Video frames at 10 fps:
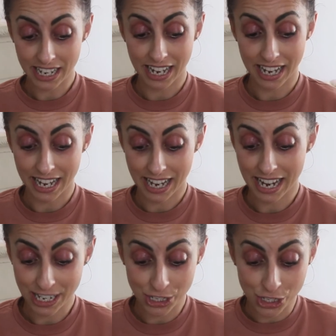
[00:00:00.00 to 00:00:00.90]
It
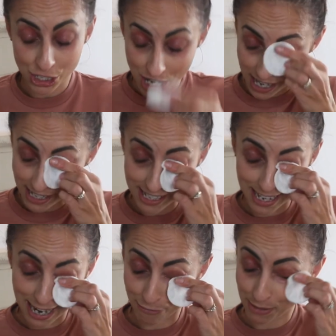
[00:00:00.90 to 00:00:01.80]
just
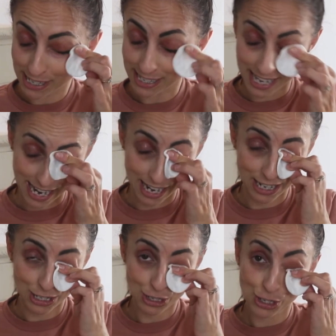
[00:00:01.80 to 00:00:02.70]
left my skin
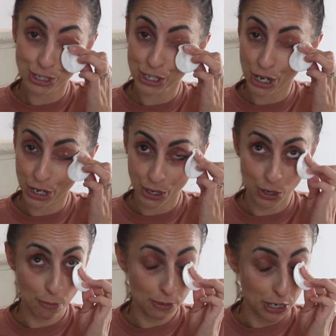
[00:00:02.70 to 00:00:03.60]

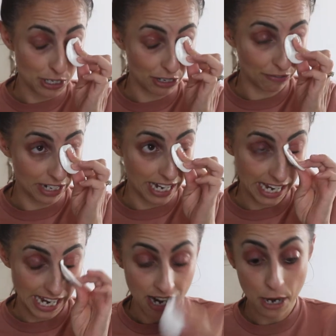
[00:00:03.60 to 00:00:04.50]
so
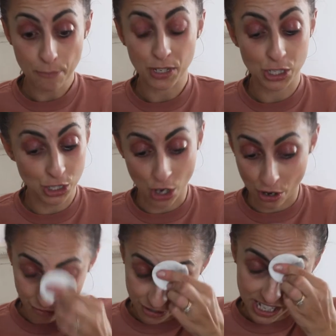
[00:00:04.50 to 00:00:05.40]
beautifully
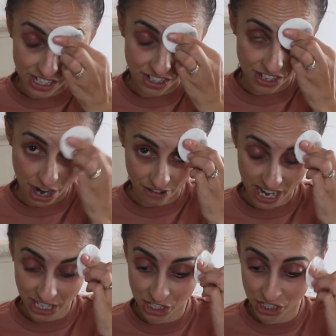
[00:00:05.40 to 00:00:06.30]
soft and
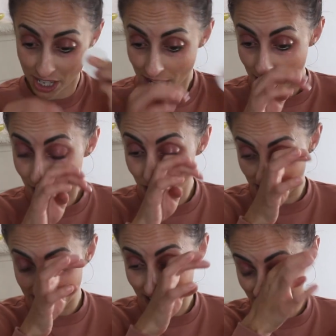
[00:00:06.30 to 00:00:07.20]
nourished
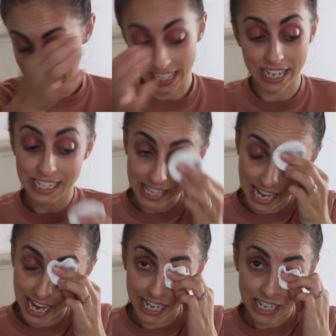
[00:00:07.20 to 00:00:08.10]
really really liked
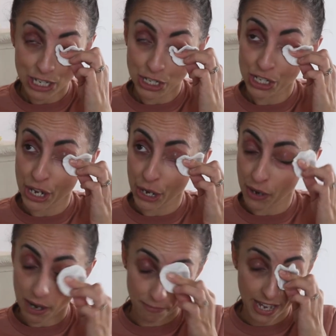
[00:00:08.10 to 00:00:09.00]
that so
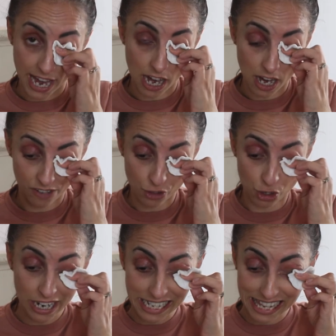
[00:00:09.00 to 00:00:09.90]
um yeah I've
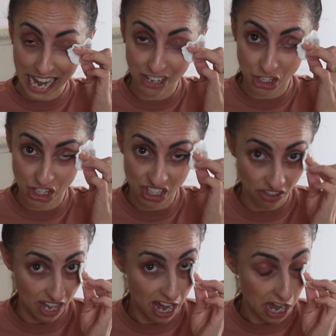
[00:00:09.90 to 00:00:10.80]
tried that just so
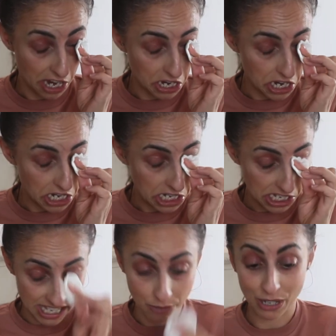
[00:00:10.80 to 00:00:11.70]
that I could
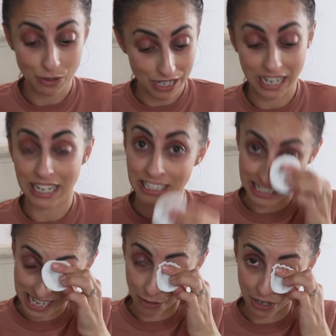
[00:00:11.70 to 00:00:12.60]
see what it was like in the
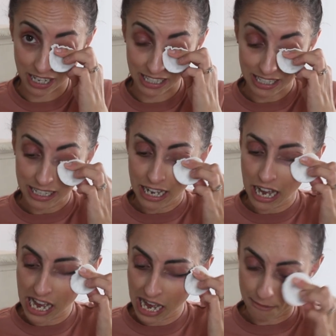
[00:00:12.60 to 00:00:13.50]
shower
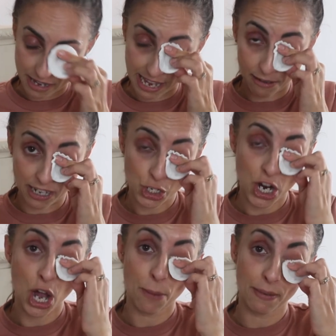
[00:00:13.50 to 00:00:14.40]
um, and then I'm going to
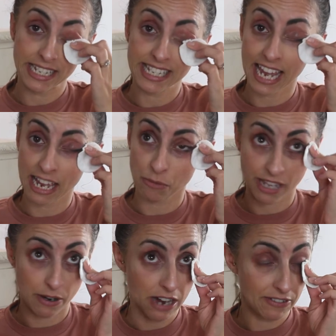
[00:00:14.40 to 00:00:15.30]
try it on my skin
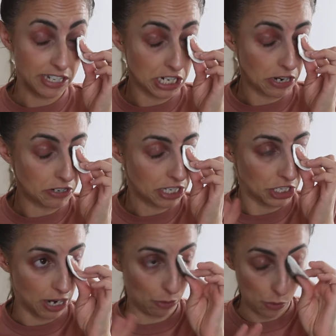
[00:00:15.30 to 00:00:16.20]
without having to go into the
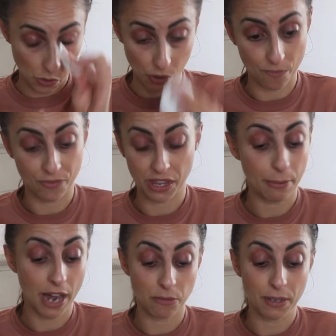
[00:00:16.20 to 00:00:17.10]
shower or in the
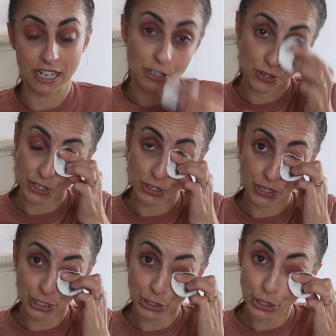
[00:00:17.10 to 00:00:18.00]
bath because you can do
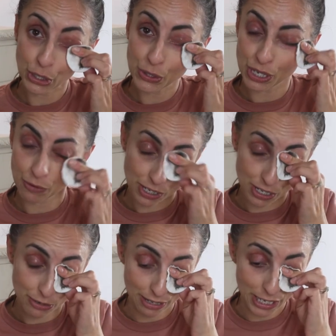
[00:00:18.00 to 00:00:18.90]
that too so which is
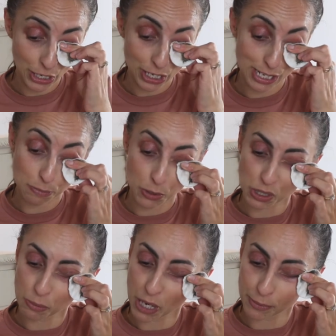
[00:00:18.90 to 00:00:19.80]
a really good because it's a
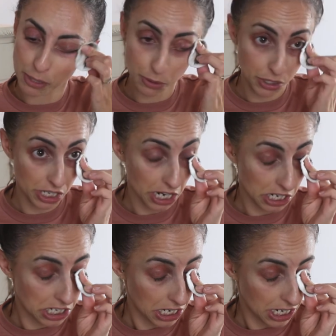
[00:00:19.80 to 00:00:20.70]
multi-purpose
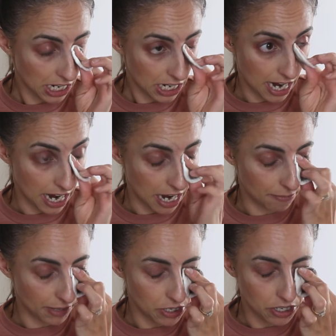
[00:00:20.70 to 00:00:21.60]
product
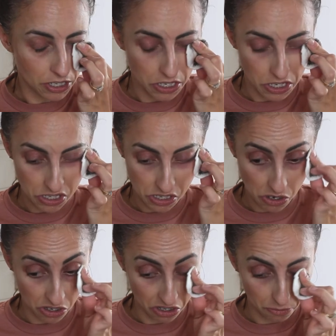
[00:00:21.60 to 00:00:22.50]
um, that you can use
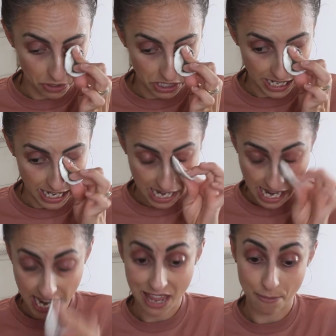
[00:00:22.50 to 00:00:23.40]
on your body
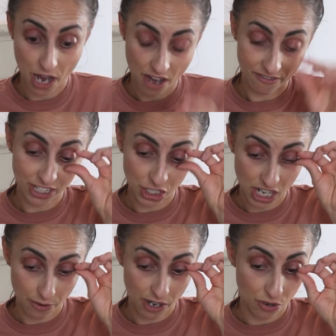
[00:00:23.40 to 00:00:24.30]
in the bath in the
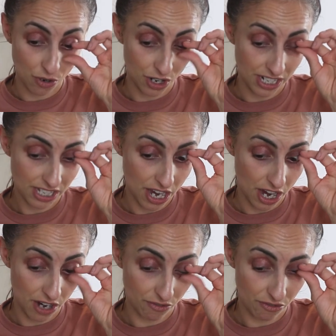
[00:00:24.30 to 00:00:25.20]
shower or on its
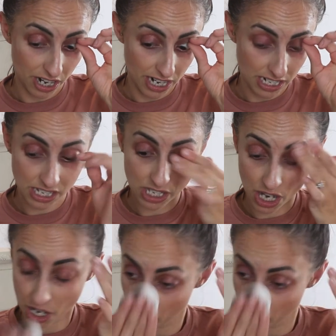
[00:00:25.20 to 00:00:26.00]
own right so